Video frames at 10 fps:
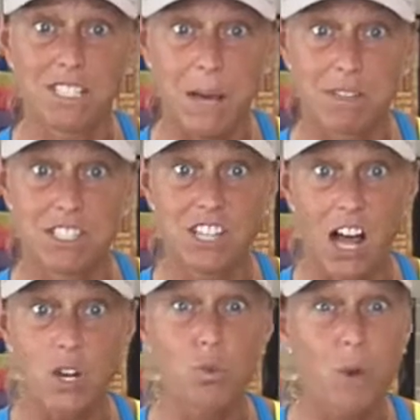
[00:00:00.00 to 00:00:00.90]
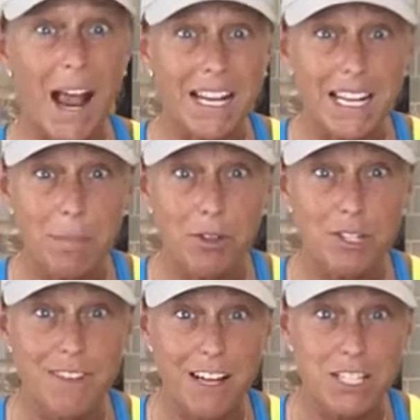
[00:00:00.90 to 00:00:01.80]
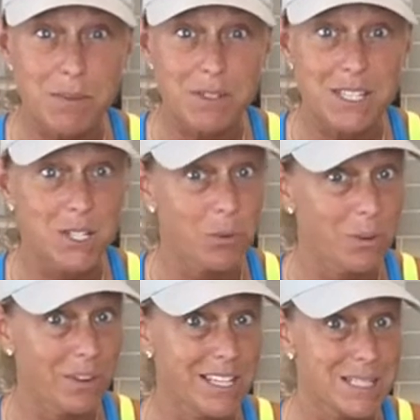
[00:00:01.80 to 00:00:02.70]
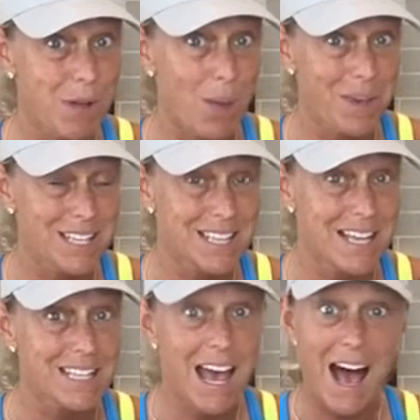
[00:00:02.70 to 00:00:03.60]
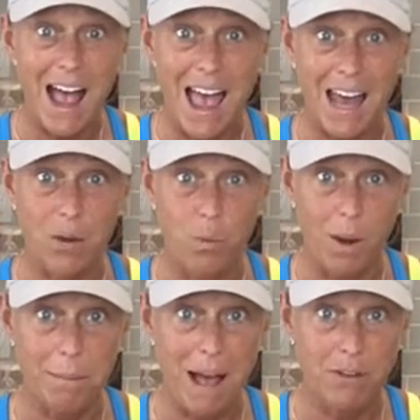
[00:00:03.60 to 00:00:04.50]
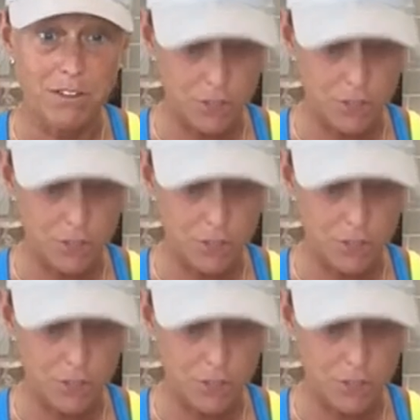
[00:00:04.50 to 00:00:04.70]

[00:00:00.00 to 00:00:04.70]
once I was done grinding up those vegetables into really small pieces, I added 1 pound